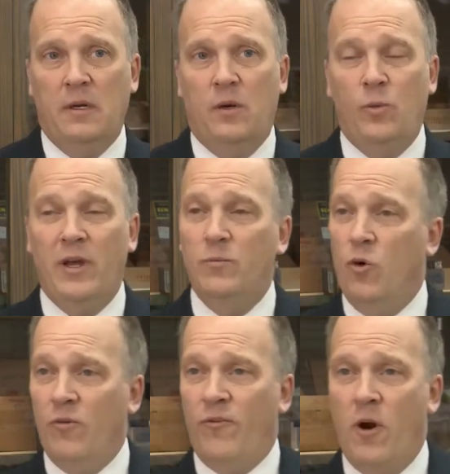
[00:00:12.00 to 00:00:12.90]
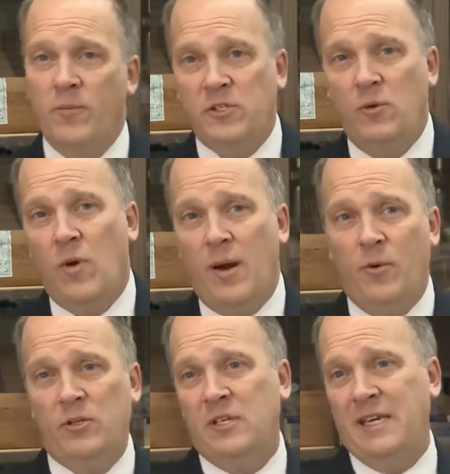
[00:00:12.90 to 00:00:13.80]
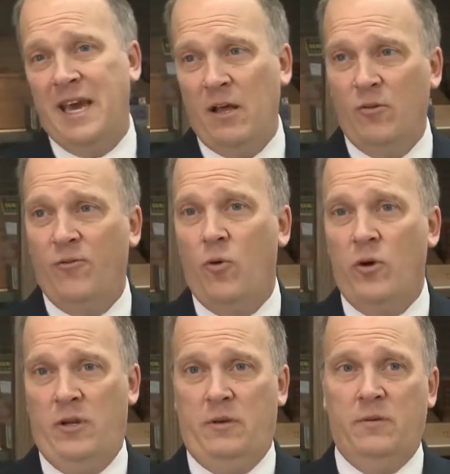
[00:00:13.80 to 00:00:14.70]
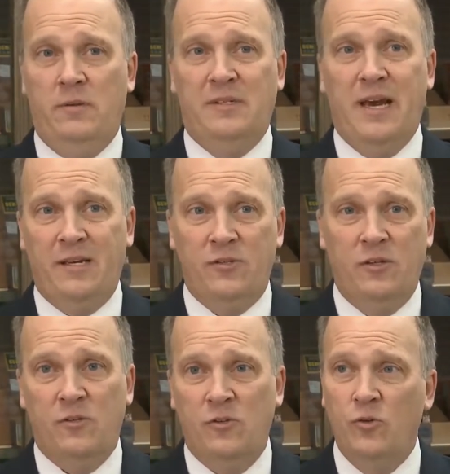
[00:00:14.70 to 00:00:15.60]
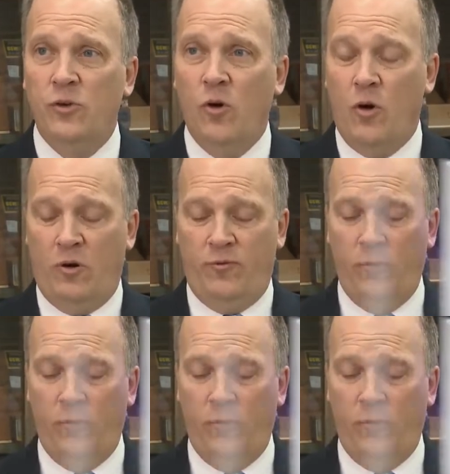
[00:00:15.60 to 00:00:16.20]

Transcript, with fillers: I'll ask AG Brad Schimel about his next move today on Upfront.